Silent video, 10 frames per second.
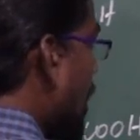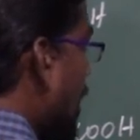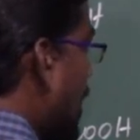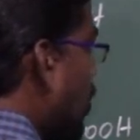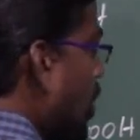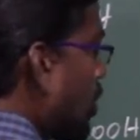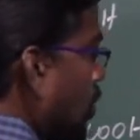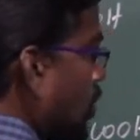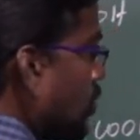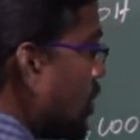
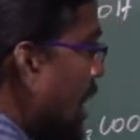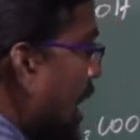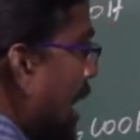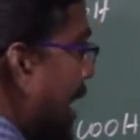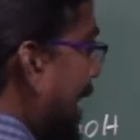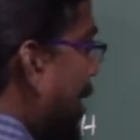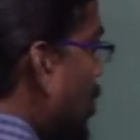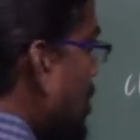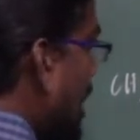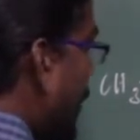NO2
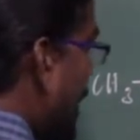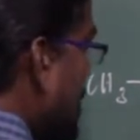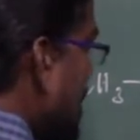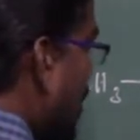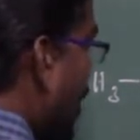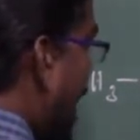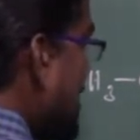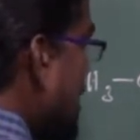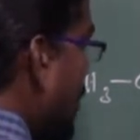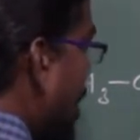reduced in presence of
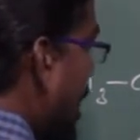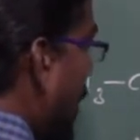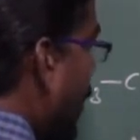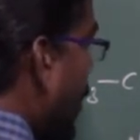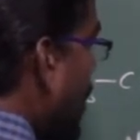acid medium,